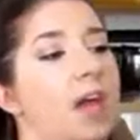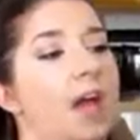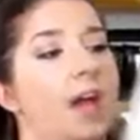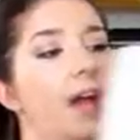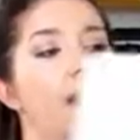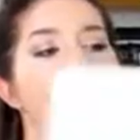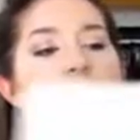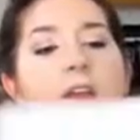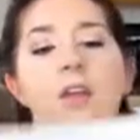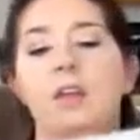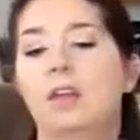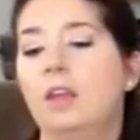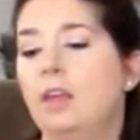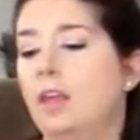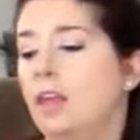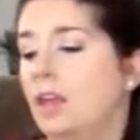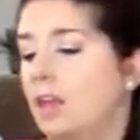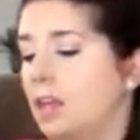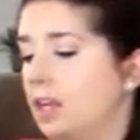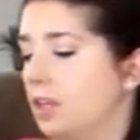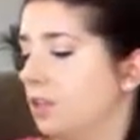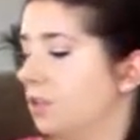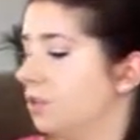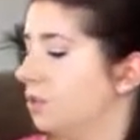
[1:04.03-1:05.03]
that
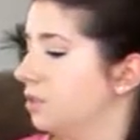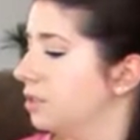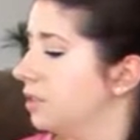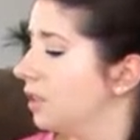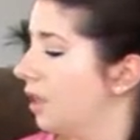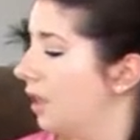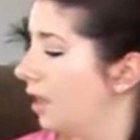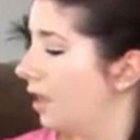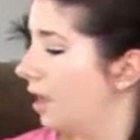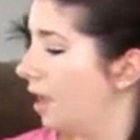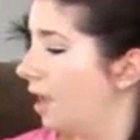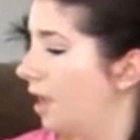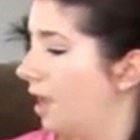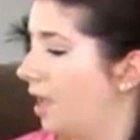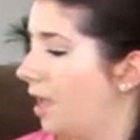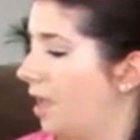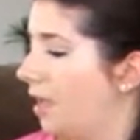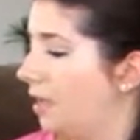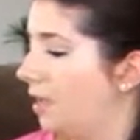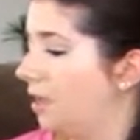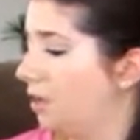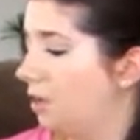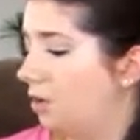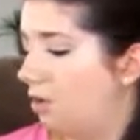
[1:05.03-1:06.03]
and it looks like
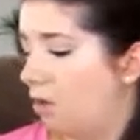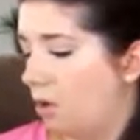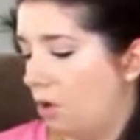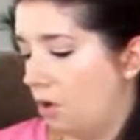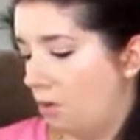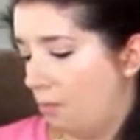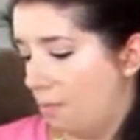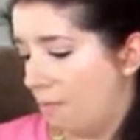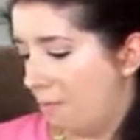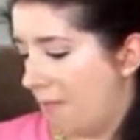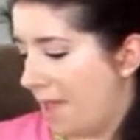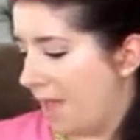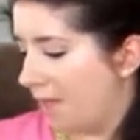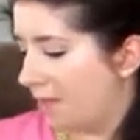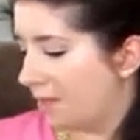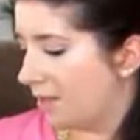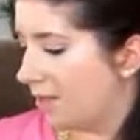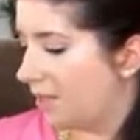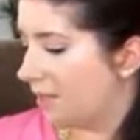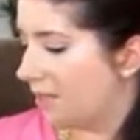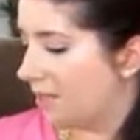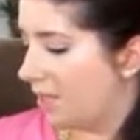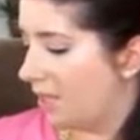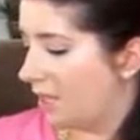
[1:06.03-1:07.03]
a little
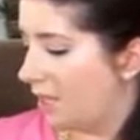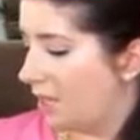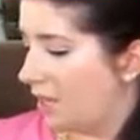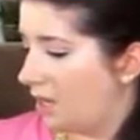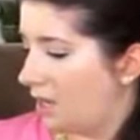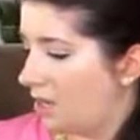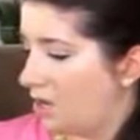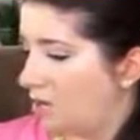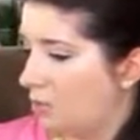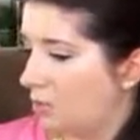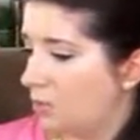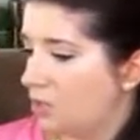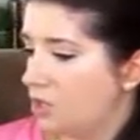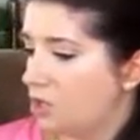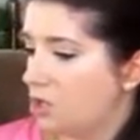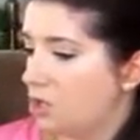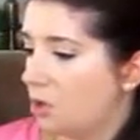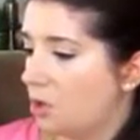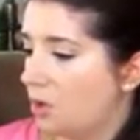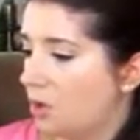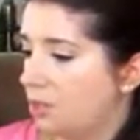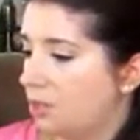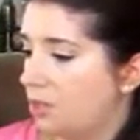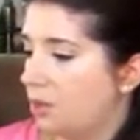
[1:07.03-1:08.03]
magazine which
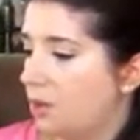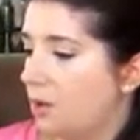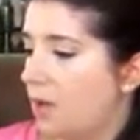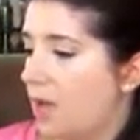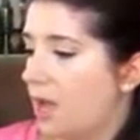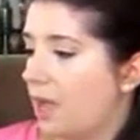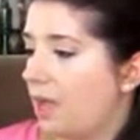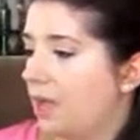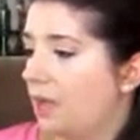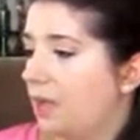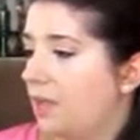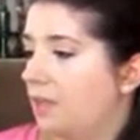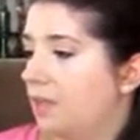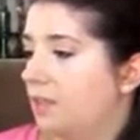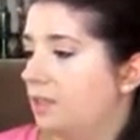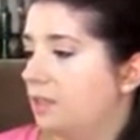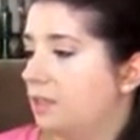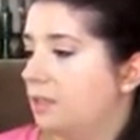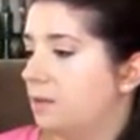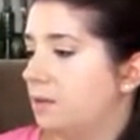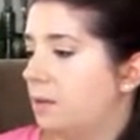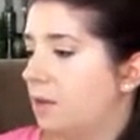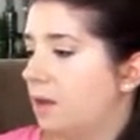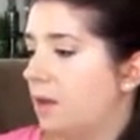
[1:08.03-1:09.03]
also
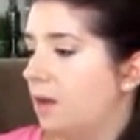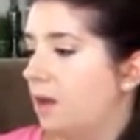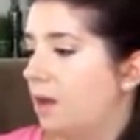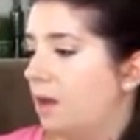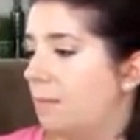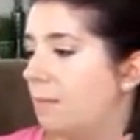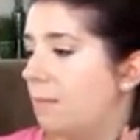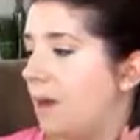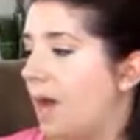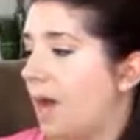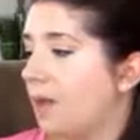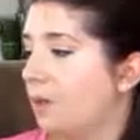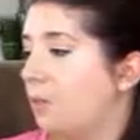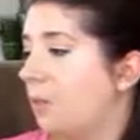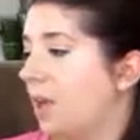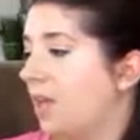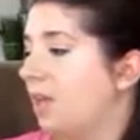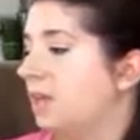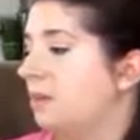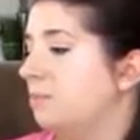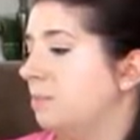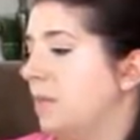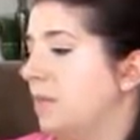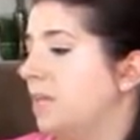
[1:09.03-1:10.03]
has uh, My
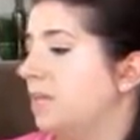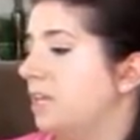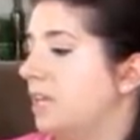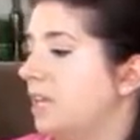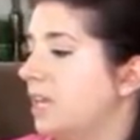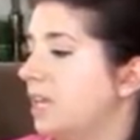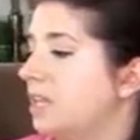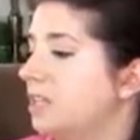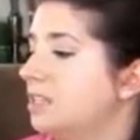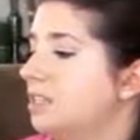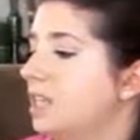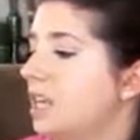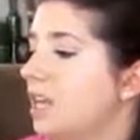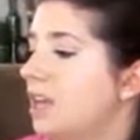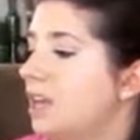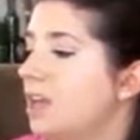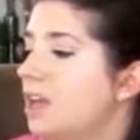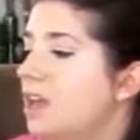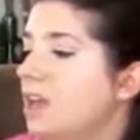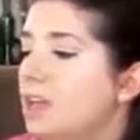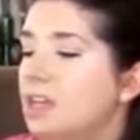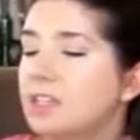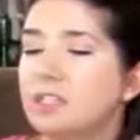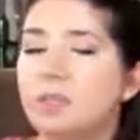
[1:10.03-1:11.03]
Way Made Easy
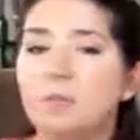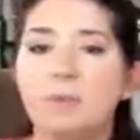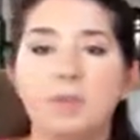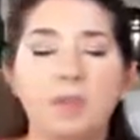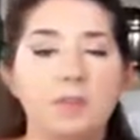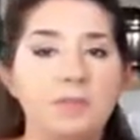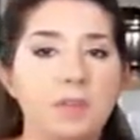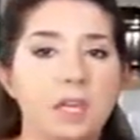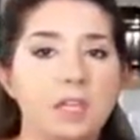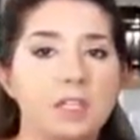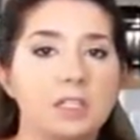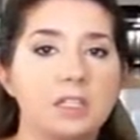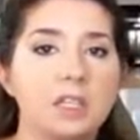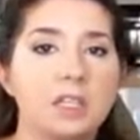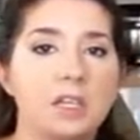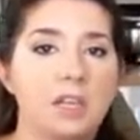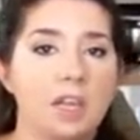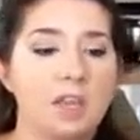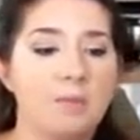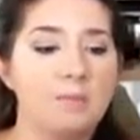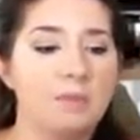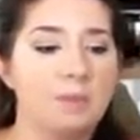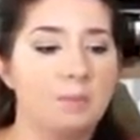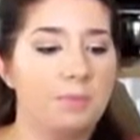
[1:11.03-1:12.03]
because I believe that's the
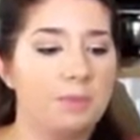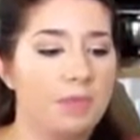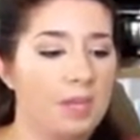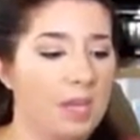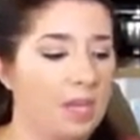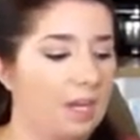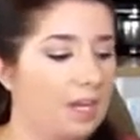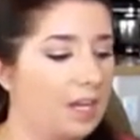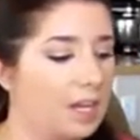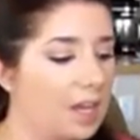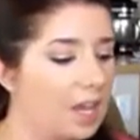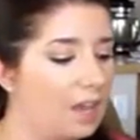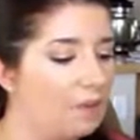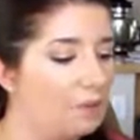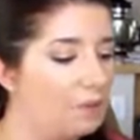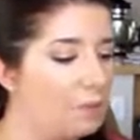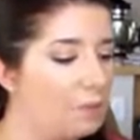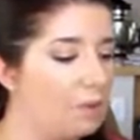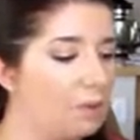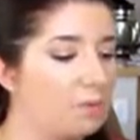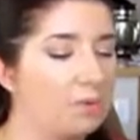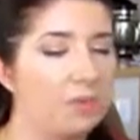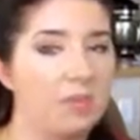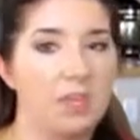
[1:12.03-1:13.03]
name of the plan. I can't
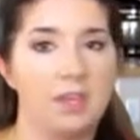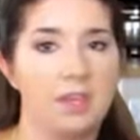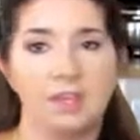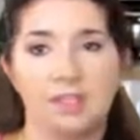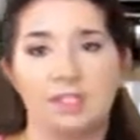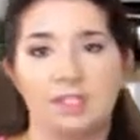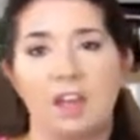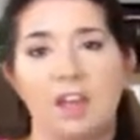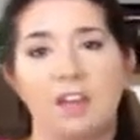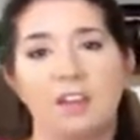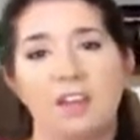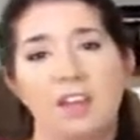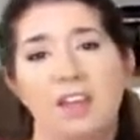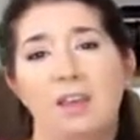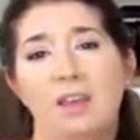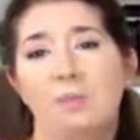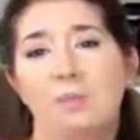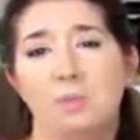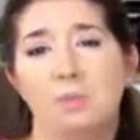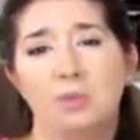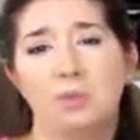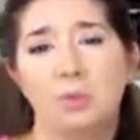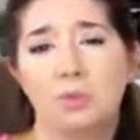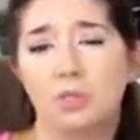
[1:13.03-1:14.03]
remember the exact name,
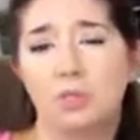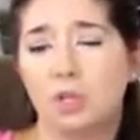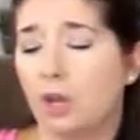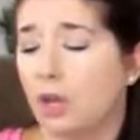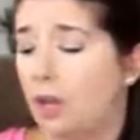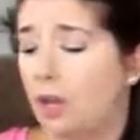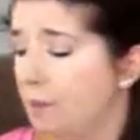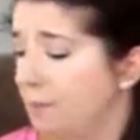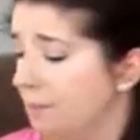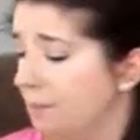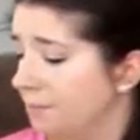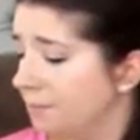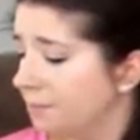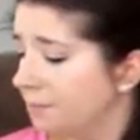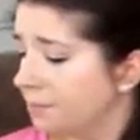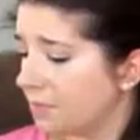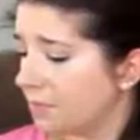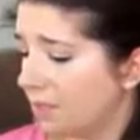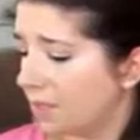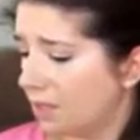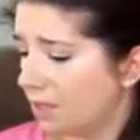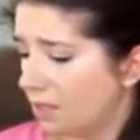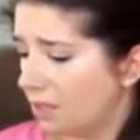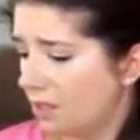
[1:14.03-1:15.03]
I'm so sorry.
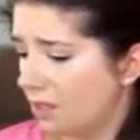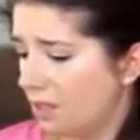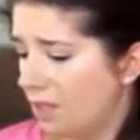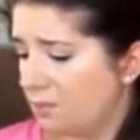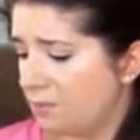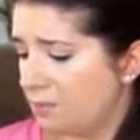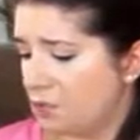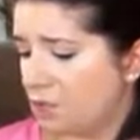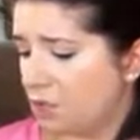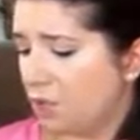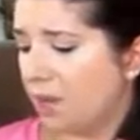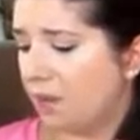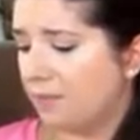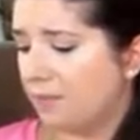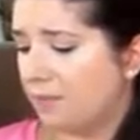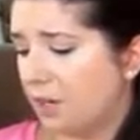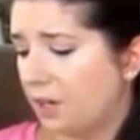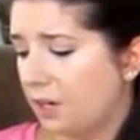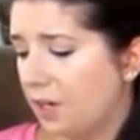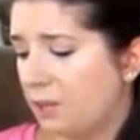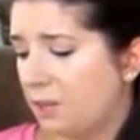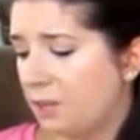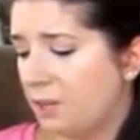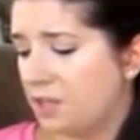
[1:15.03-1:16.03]
I'm sure I've
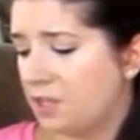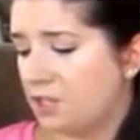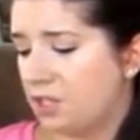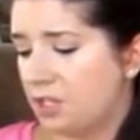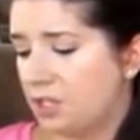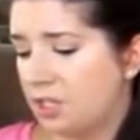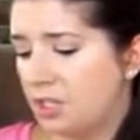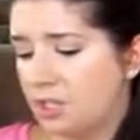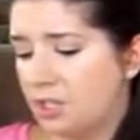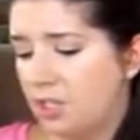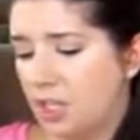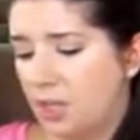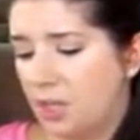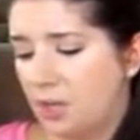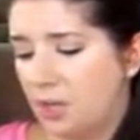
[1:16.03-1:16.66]
already mentioned it to